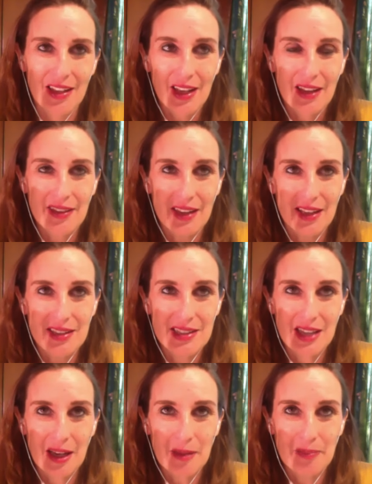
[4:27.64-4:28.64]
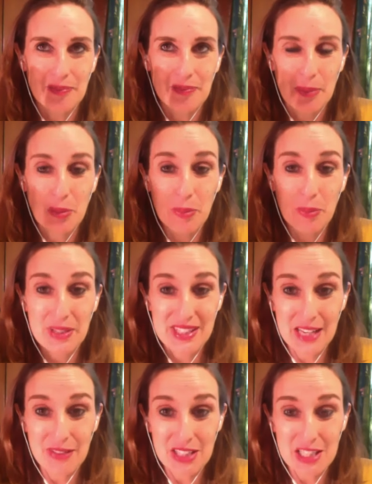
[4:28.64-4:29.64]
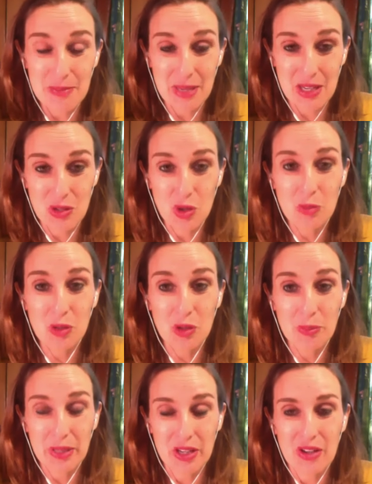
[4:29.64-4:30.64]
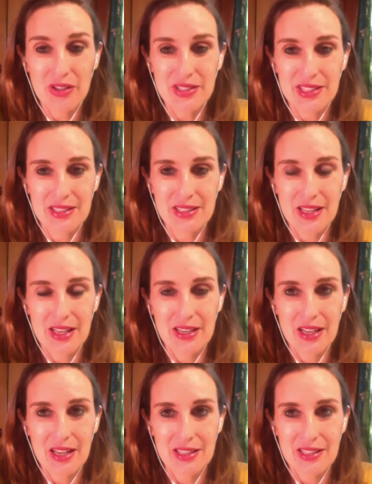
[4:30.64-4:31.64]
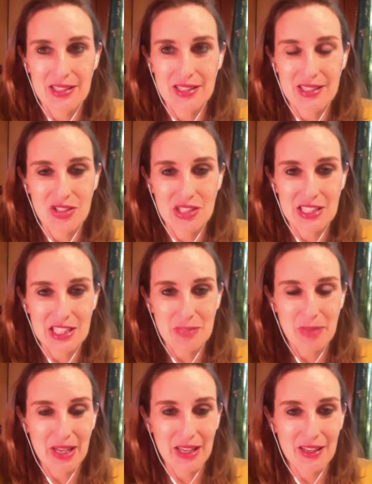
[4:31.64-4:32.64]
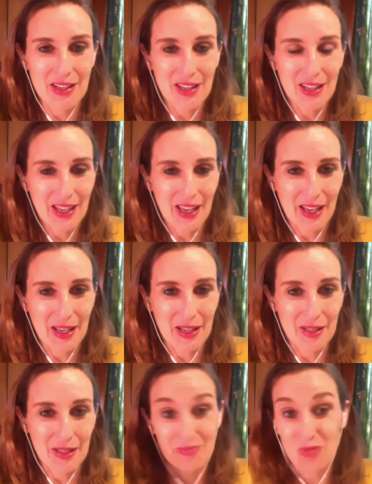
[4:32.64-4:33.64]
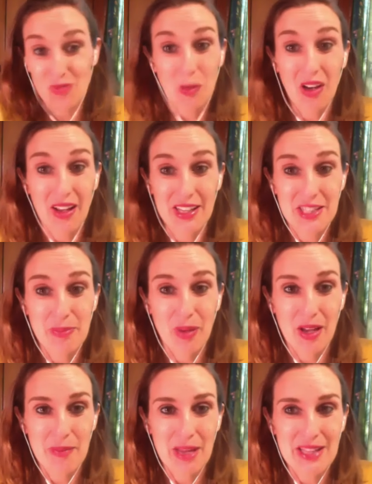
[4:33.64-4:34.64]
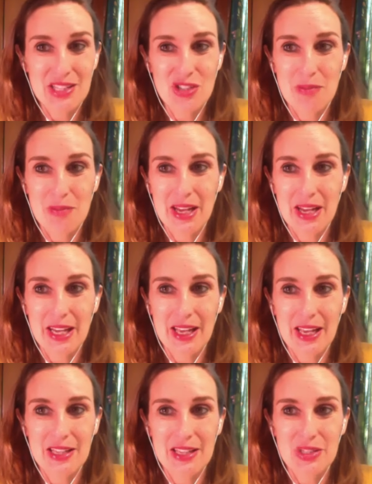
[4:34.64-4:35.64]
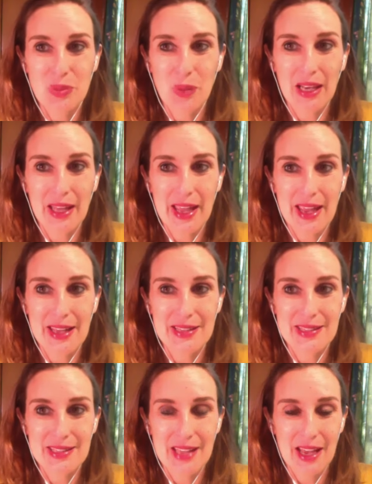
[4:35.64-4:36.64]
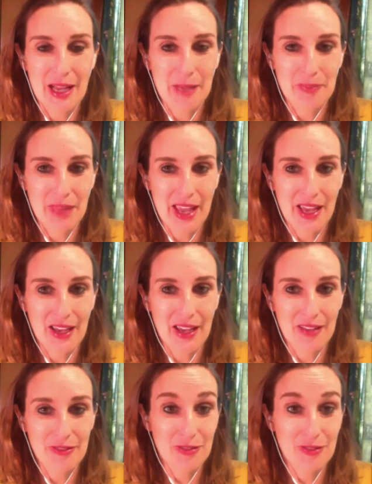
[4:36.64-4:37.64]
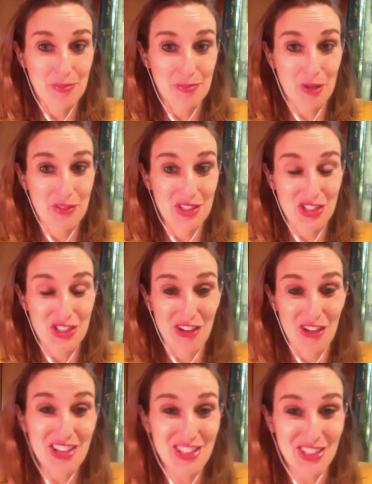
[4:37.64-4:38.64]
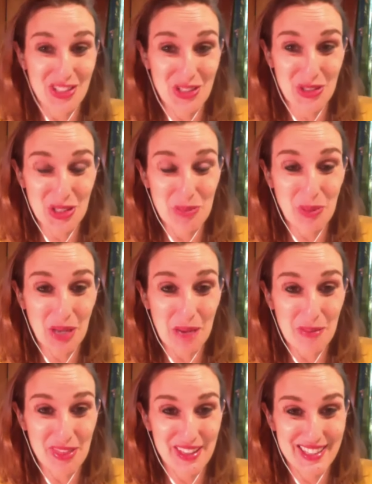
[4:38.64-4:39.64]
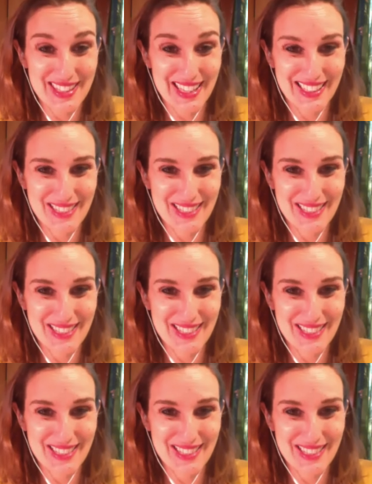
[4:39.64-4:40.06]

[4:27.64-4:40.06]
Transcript: that um, people perceive it to be normal because it it, it essentially has been uh, normalized by mainstream media as well as um, our f- previous generations who just put up with these things mm.